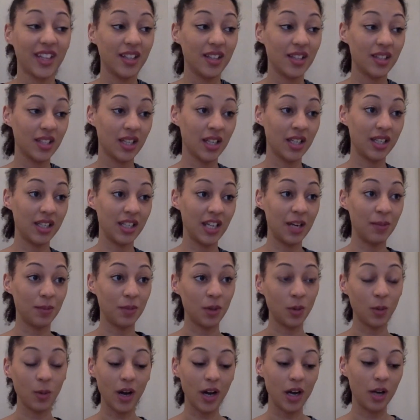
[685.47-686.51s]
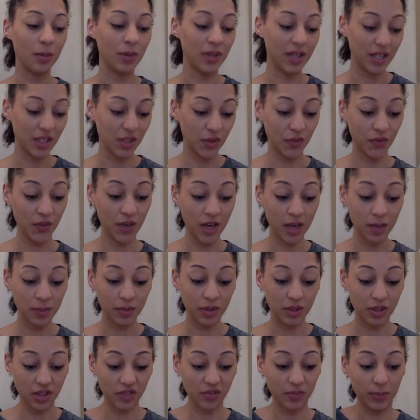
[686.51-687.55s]
It's going to take me a while, but that's fine
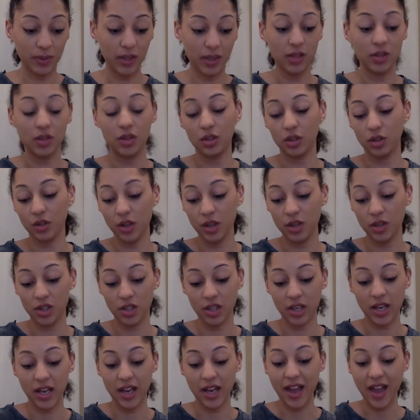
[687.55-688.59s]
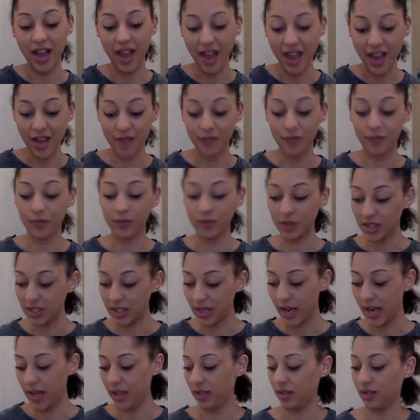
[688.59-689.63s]
because I've pledged to crochet every
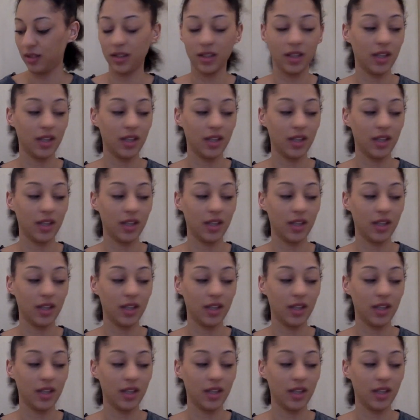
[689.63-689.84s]
day.